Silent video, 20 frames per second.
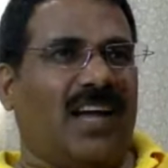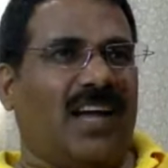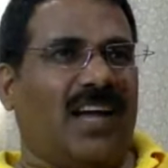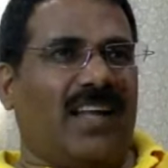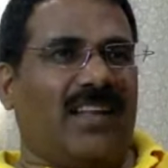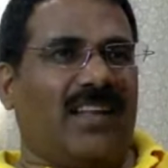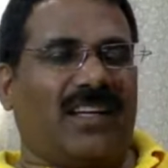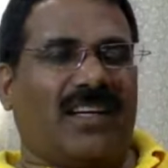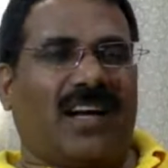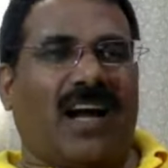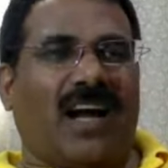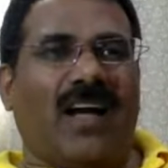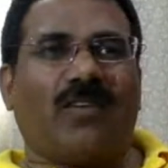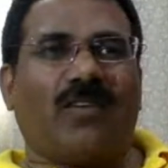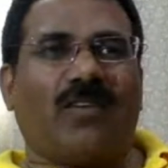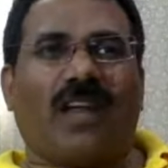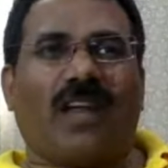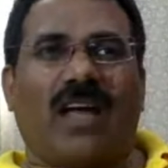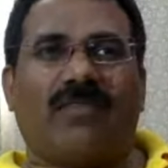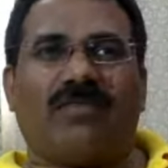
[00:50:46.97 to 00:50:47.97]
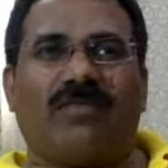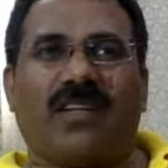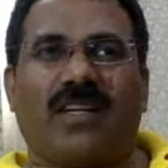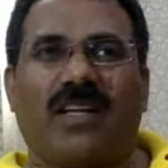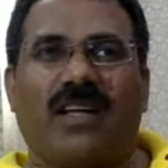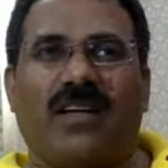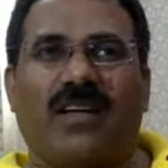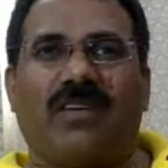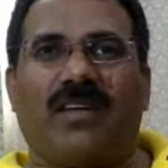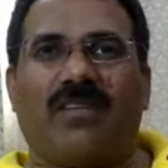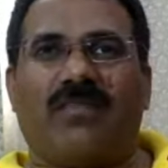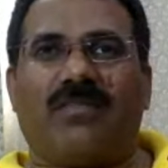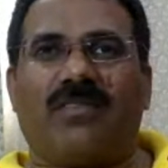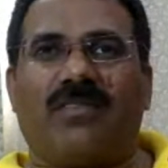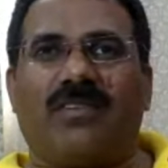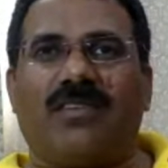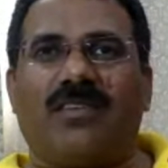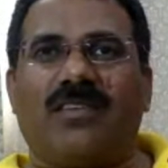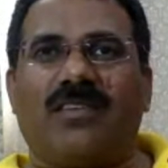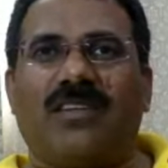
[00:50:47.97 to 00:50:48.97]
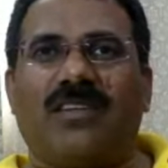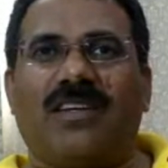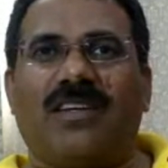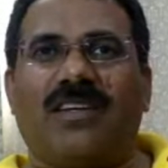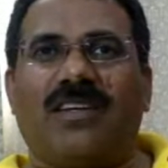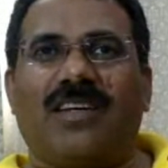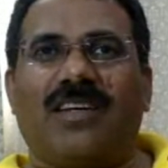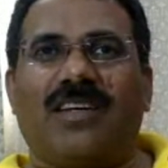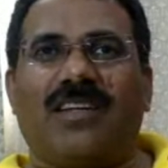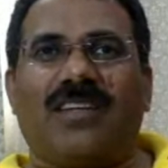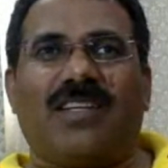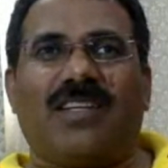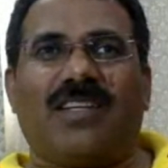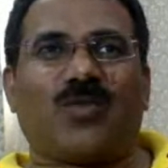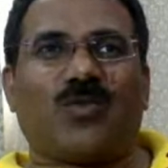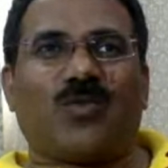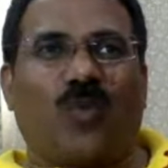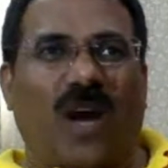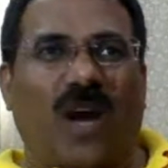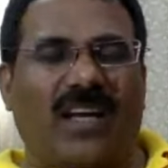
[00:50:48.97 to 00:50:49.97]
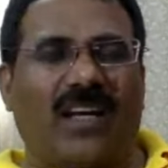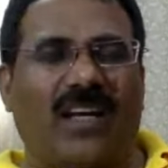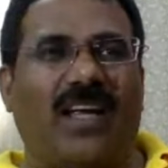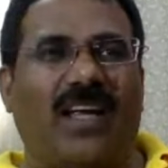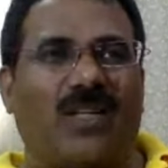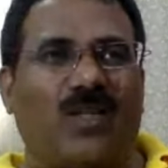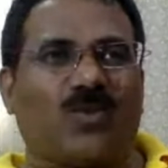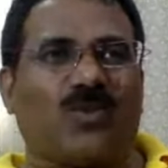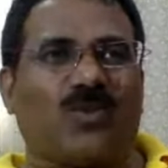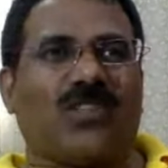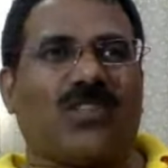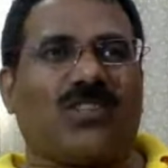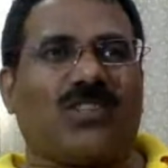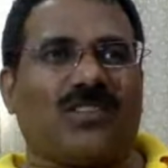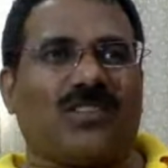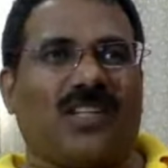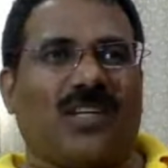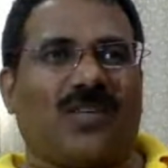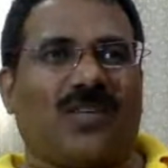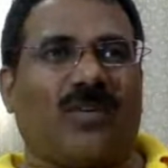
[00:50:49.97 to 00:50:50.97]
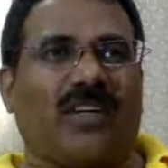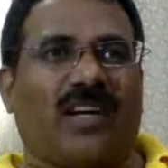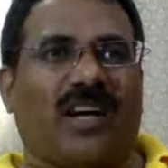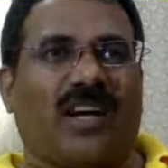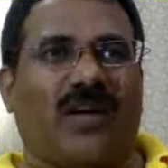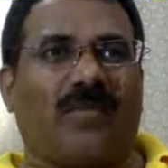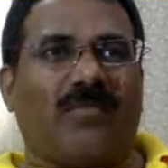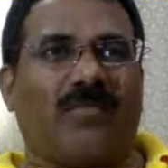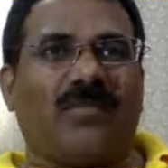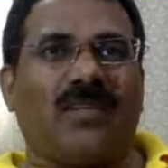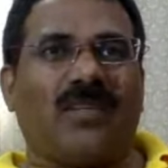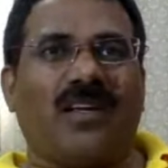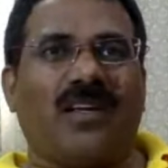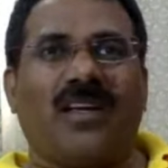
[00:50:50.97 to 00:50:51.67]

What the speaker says: and the kind of life that I've lived, there's one accusation that will come.